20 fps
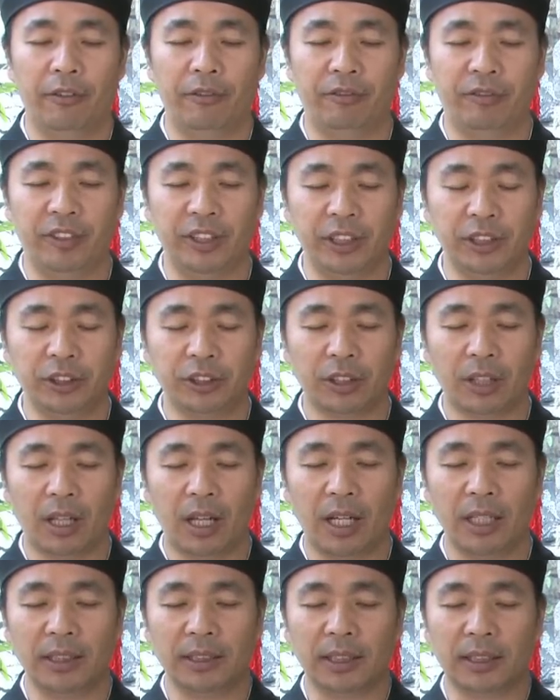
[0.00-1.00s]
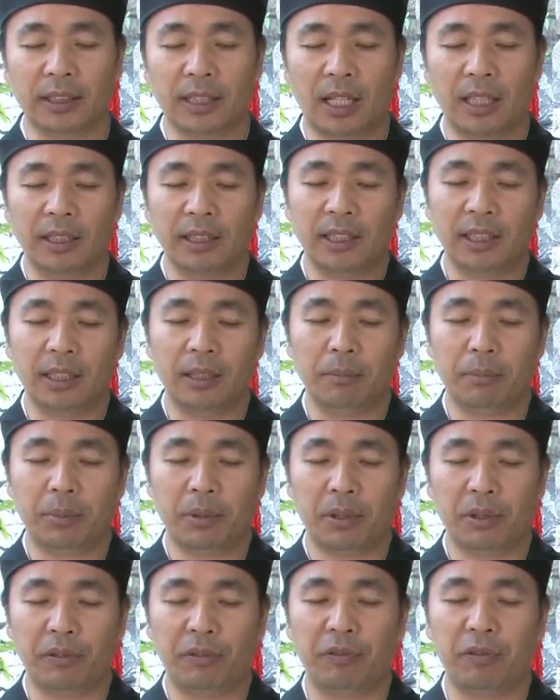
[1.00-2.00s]
Visualize the dantian
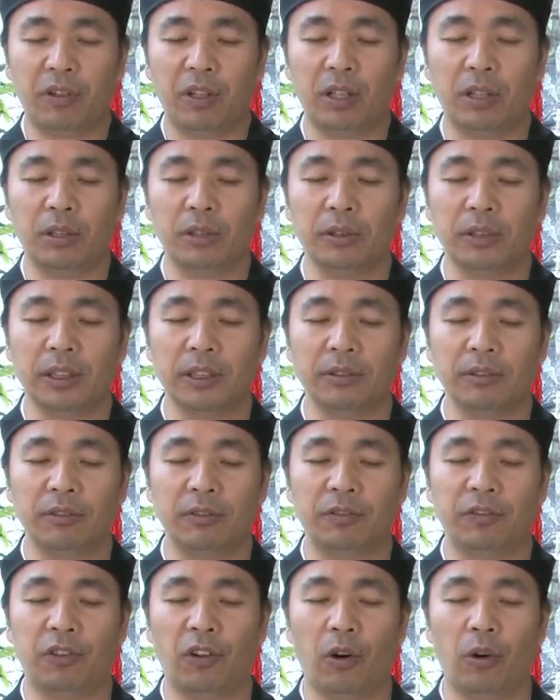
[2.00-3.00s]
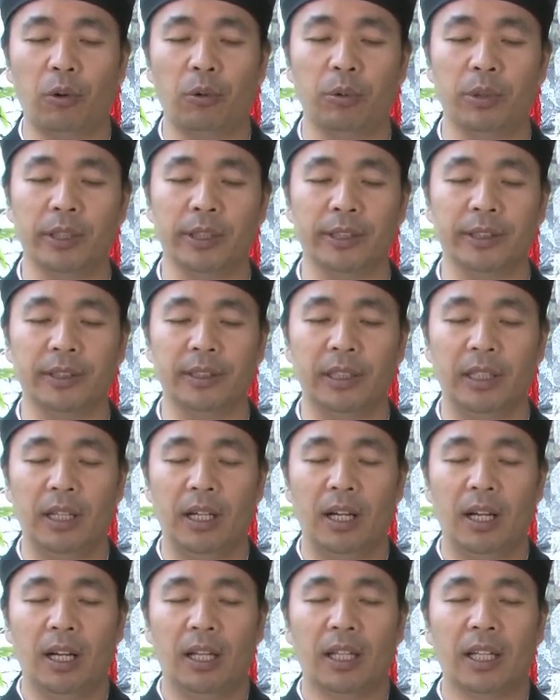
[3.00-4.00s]
ball floating forward
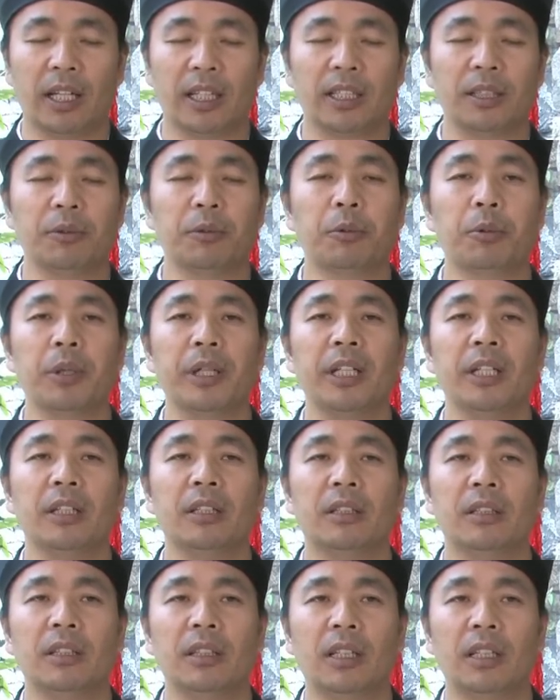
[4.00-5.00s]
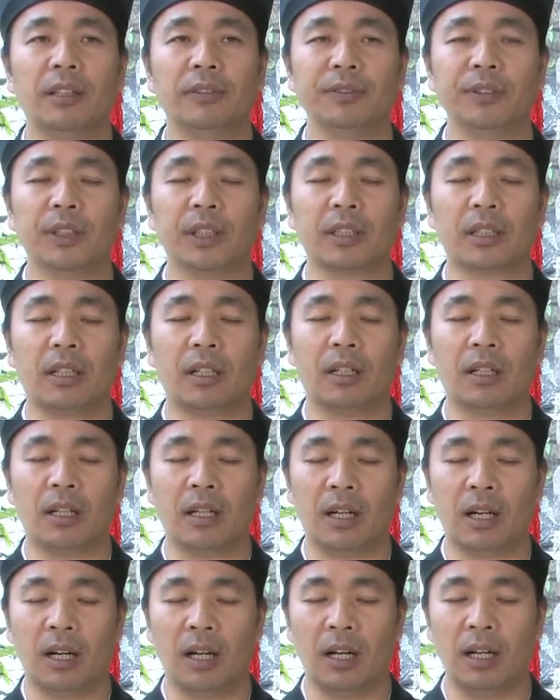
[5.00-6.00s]
like the wheel of your
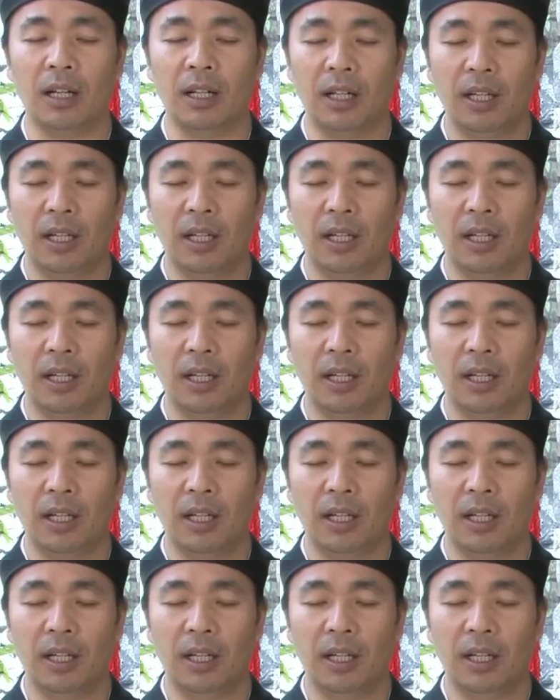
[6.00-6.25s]
car.